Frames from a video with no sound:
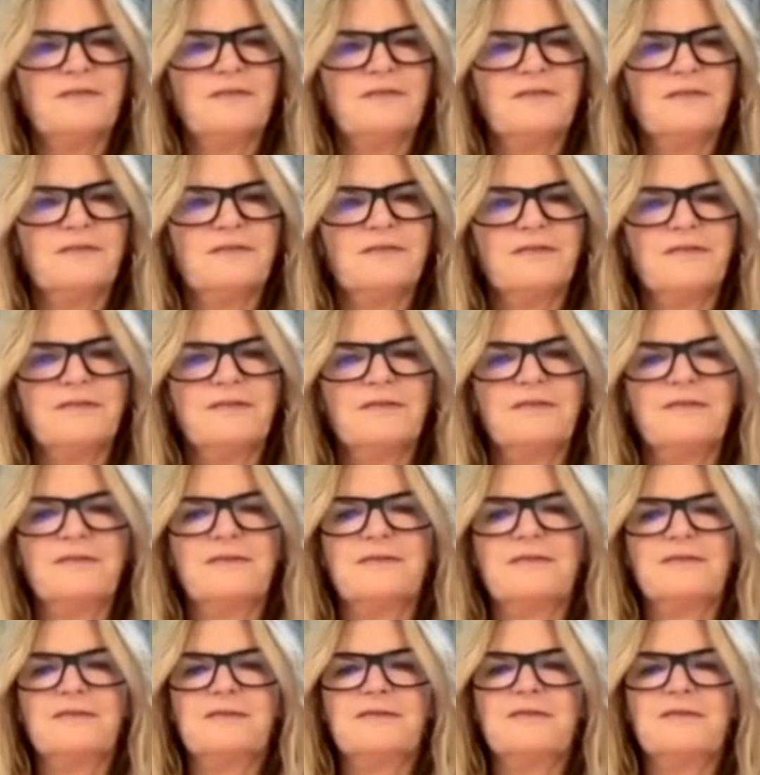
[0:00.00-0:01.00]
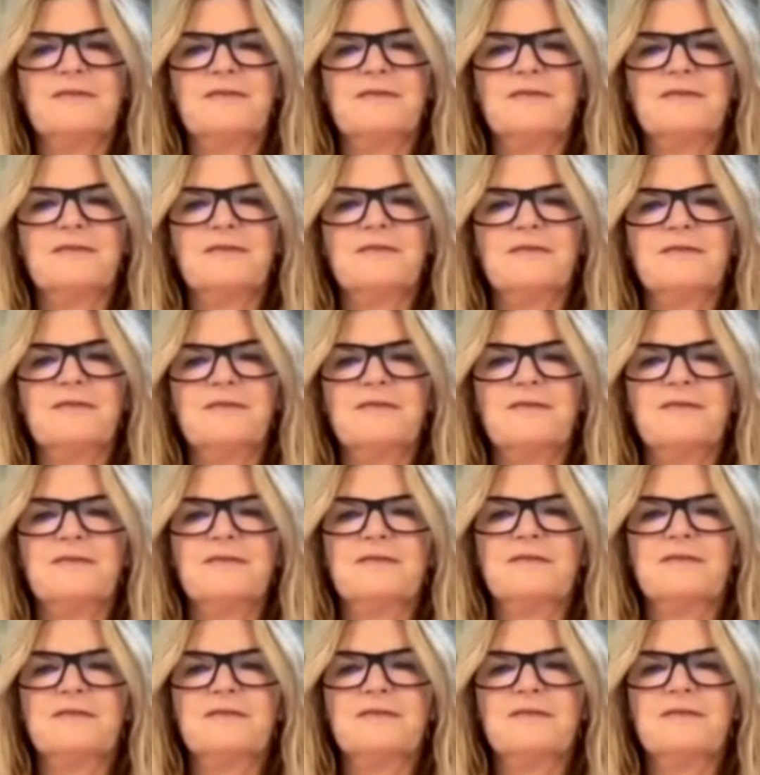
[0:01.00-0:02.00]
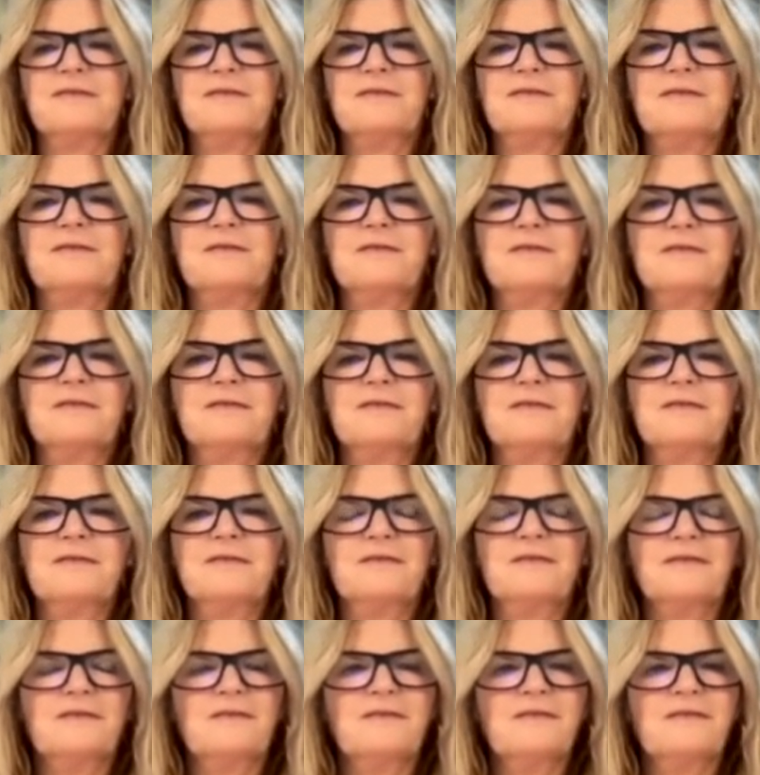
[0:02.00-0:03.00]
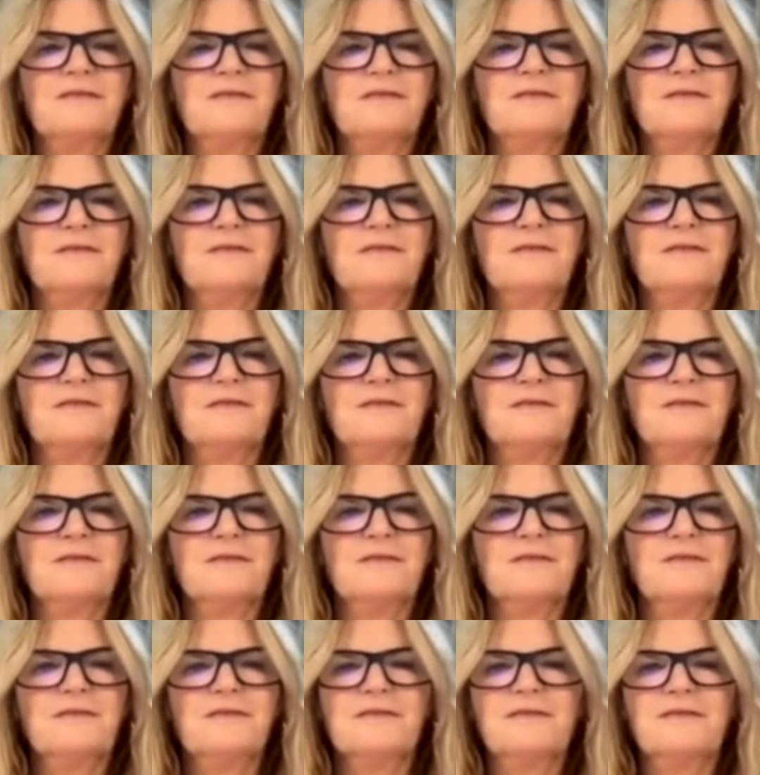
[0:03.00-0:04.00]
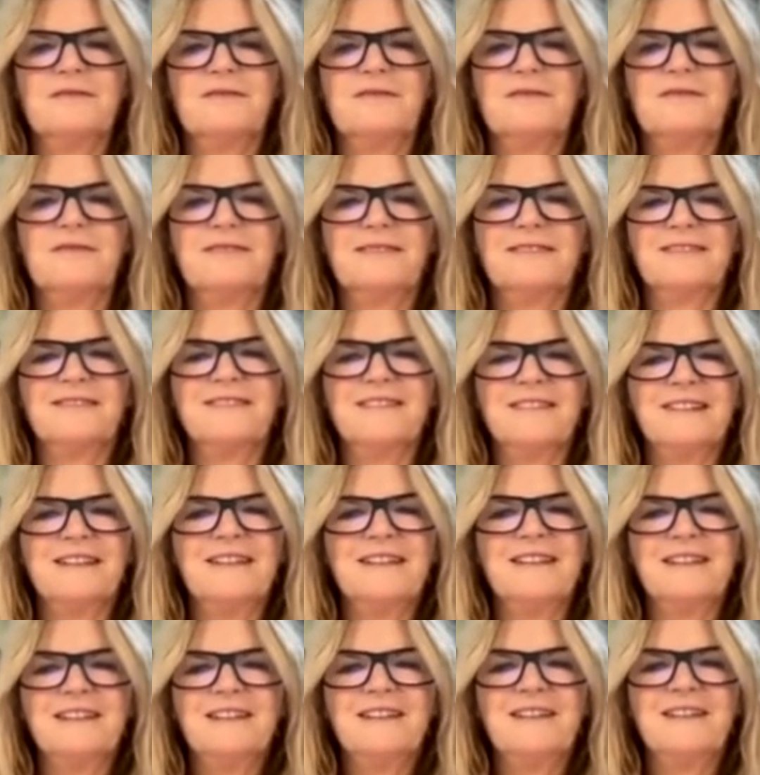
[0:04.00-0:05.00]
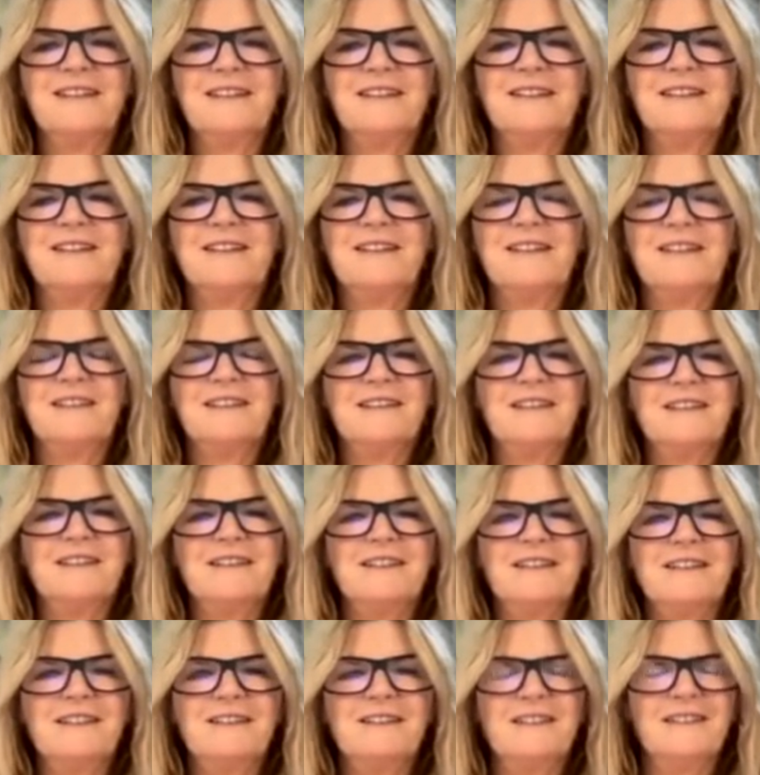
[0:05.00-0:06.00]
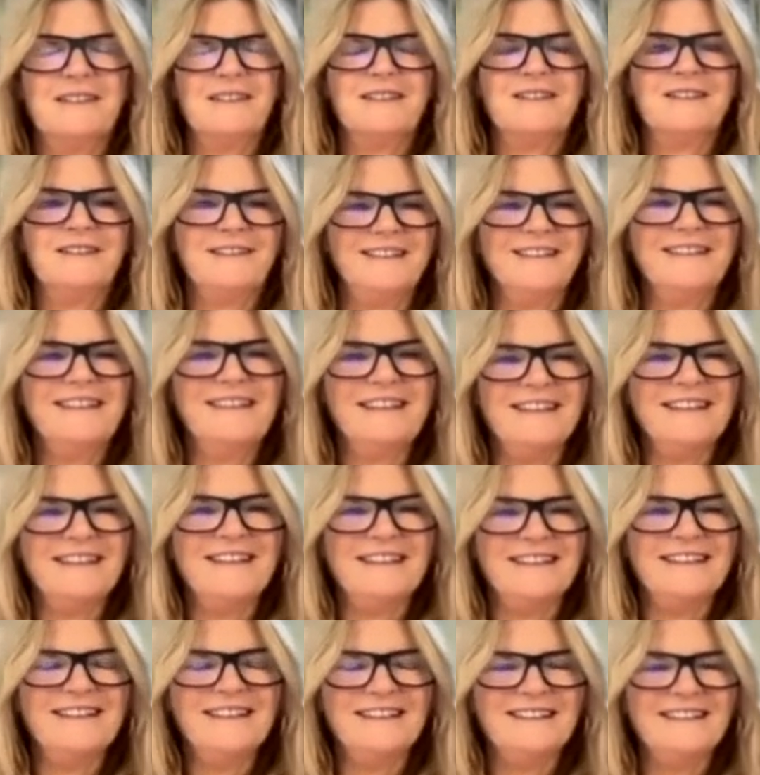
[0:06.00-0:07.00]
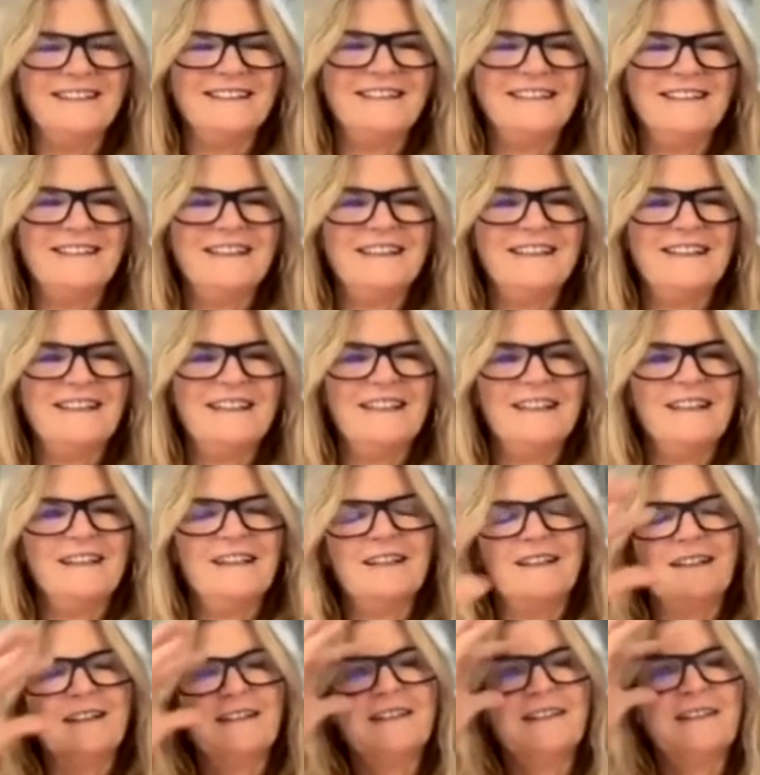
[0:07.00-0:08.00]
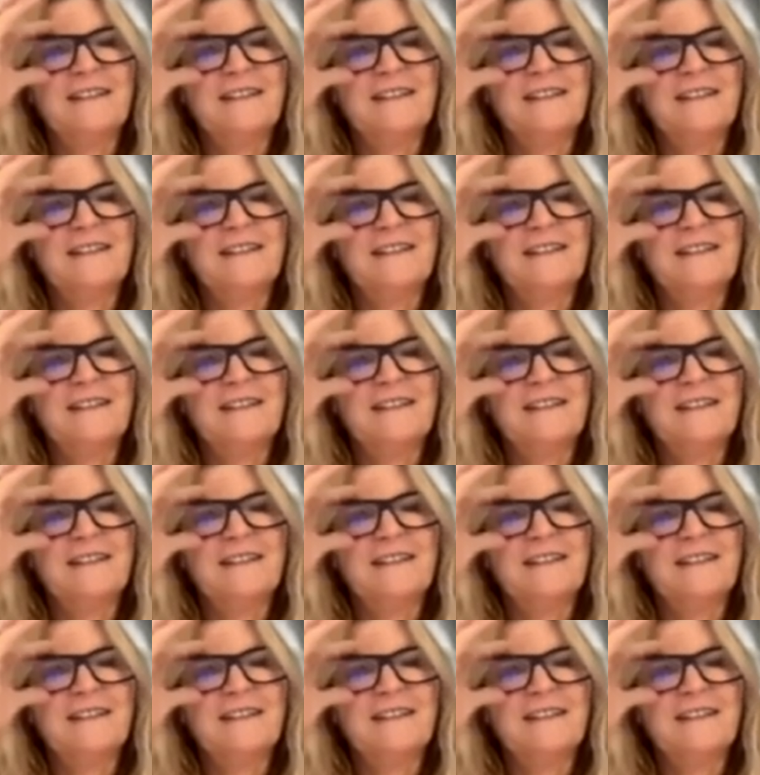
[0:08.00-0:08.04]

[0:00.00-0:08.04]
This person isn't speaking.